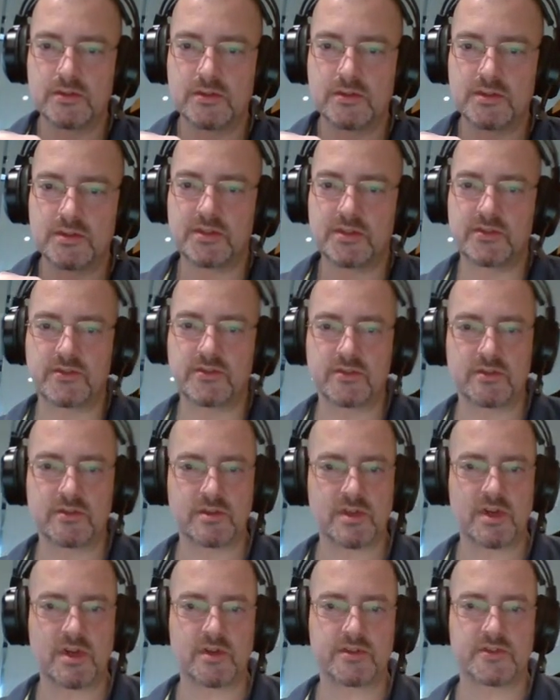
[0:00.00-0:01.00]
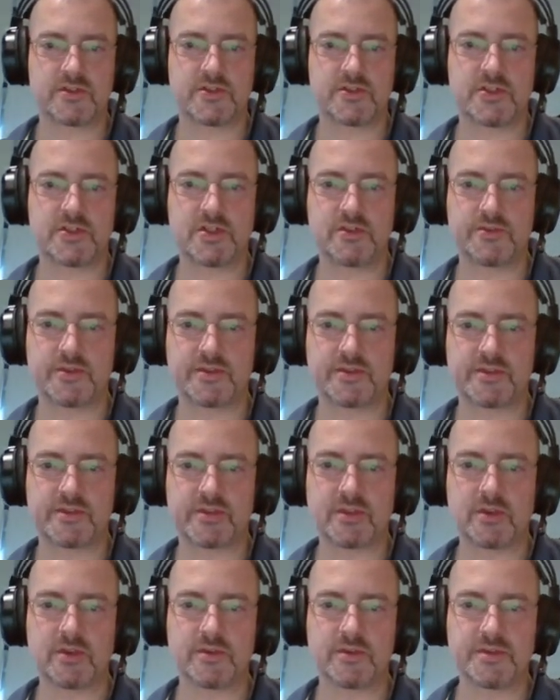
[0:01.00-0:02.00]
That's the children's
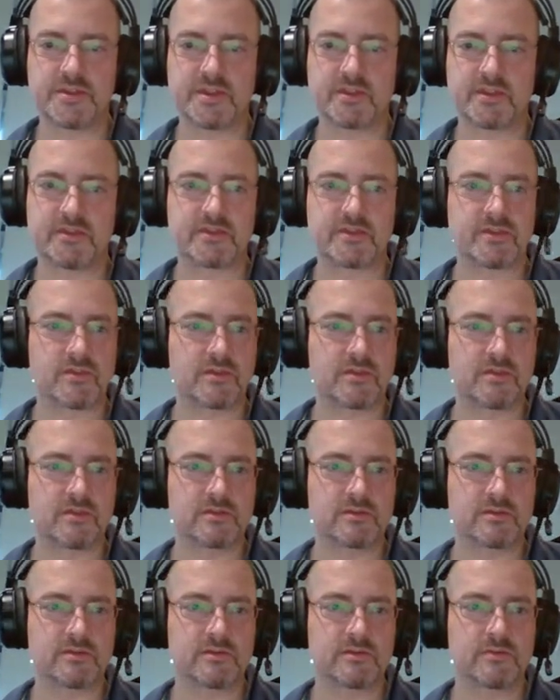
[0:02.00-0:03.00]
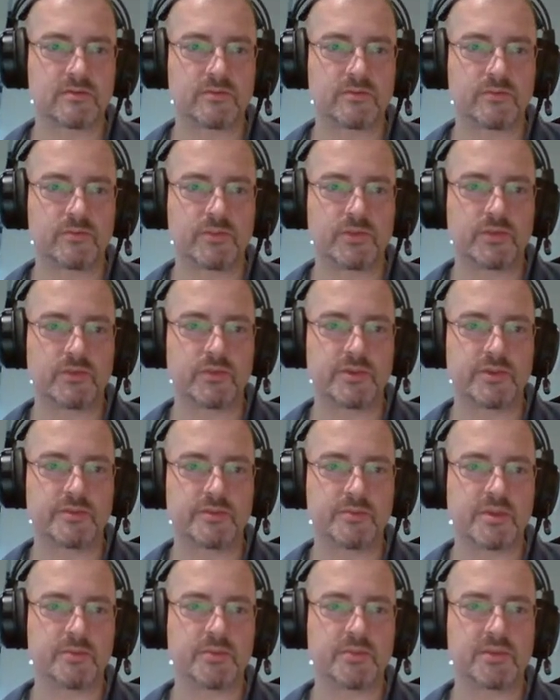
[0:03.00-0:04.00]
clothing store. Would
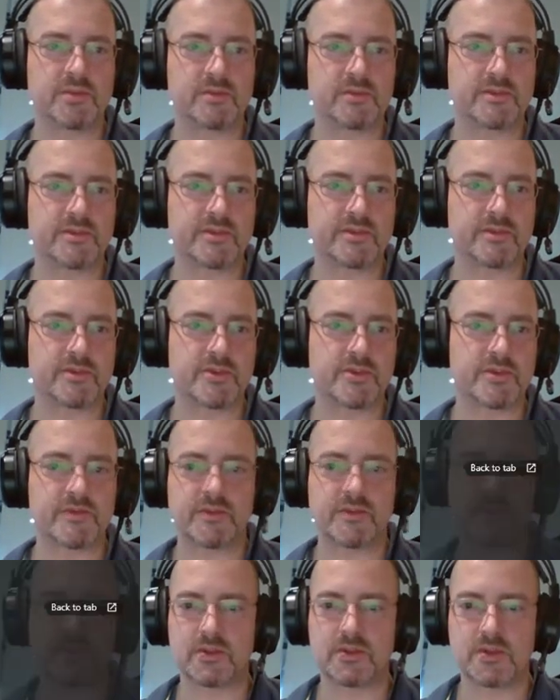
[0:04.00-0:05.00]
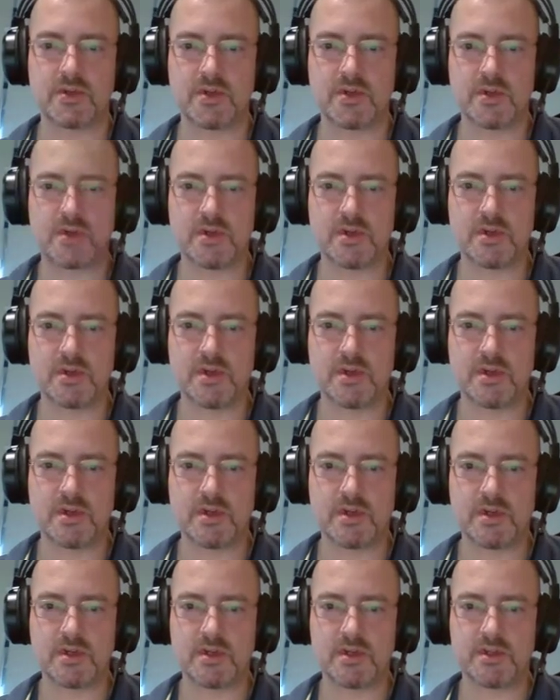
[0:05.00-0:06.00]
people search for
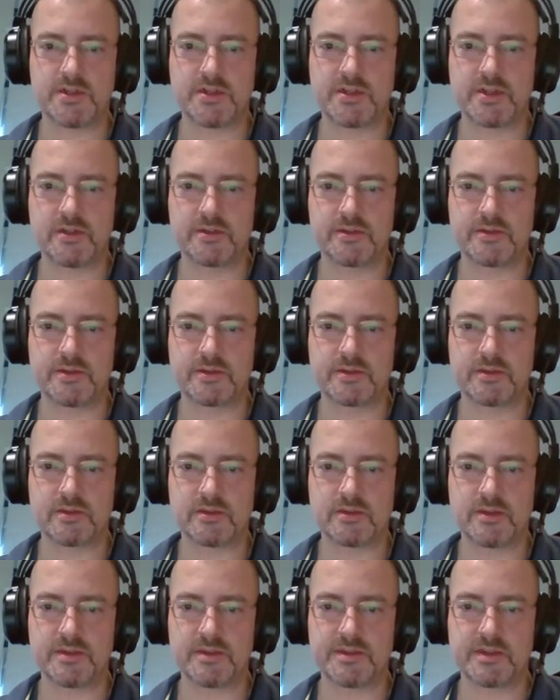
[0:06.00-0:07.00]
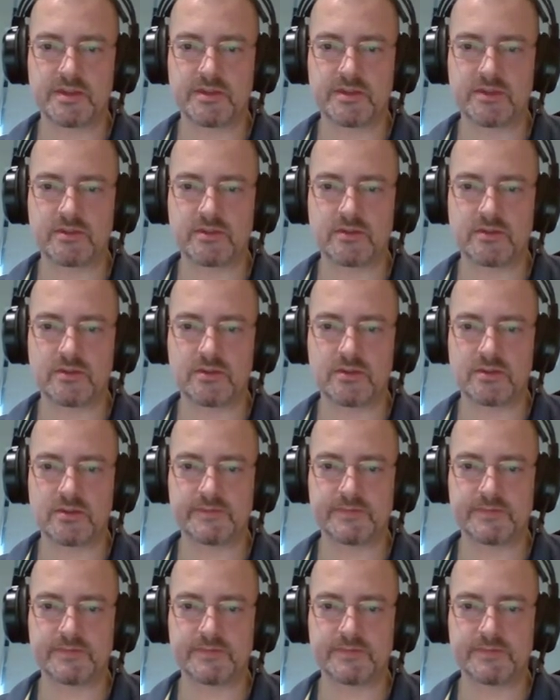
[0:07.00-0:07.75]
children clothing store?